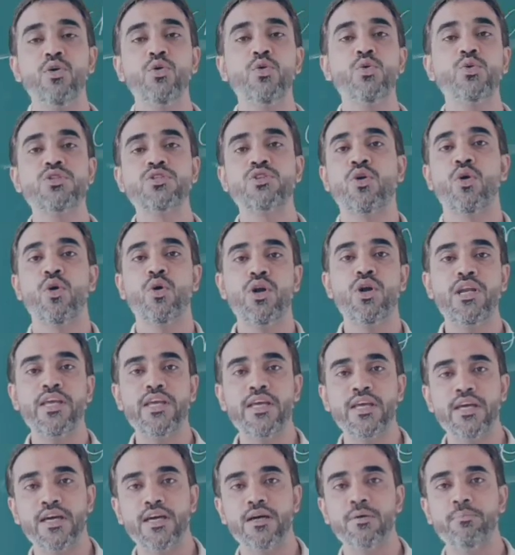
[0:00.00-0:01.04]
who is
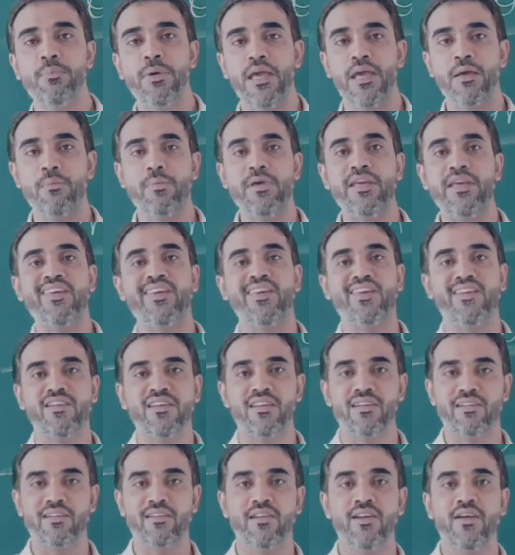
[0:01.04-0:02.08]
holding a baby in
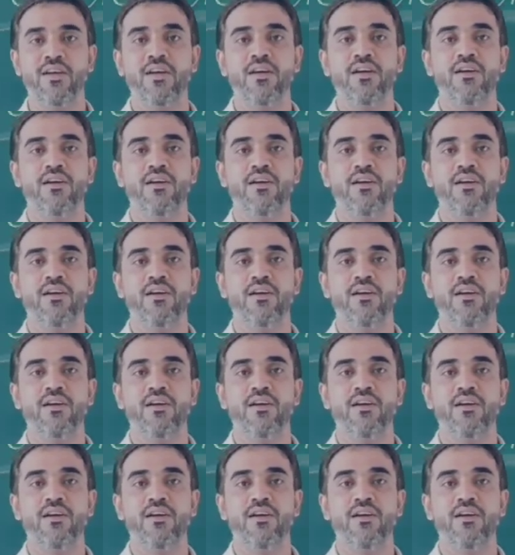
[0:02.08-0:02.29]
her